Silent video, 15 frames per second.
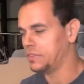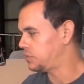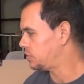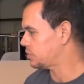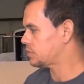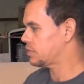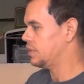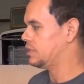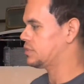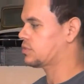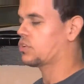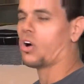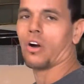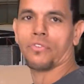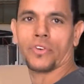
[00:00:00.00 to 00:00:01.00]
and just
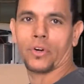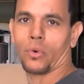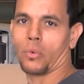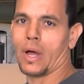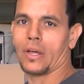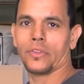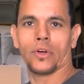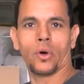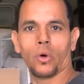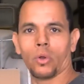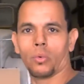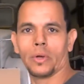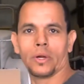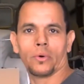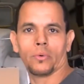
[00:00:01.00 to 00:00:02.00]
scuff it around it
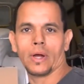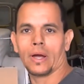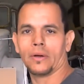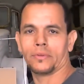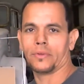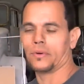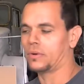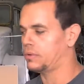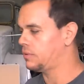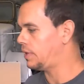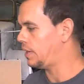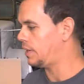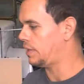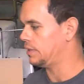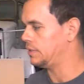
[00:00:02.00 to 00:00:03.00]
all the way around, you
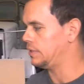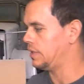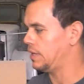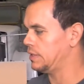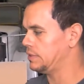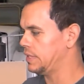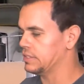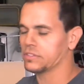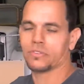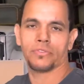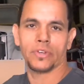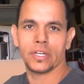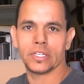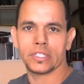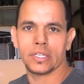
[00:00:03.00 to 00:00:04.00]
know, and then
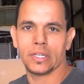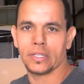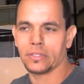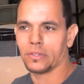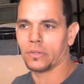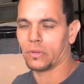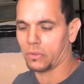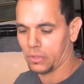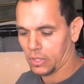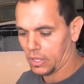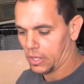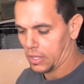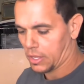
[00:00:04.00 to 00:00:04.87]
finish it, you know,